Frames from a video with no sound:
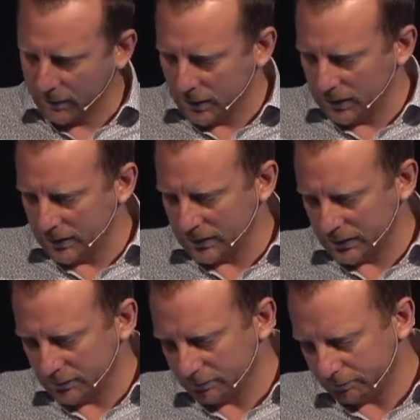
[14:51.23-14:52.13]

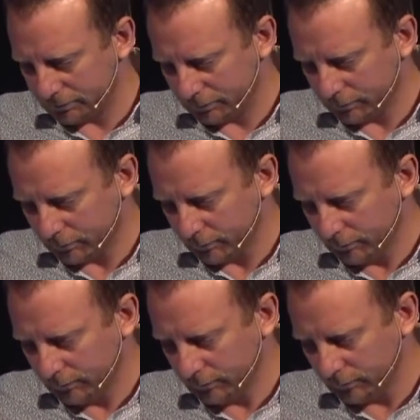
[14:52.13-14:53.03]
months
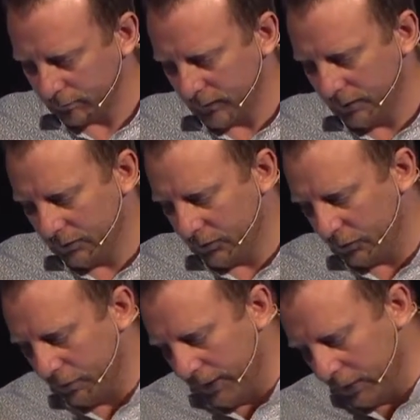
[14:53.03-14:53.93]
to
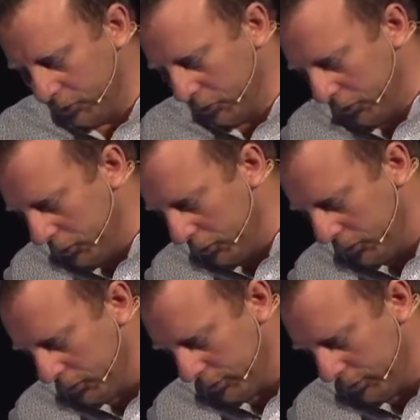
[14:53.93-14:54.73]
speak truth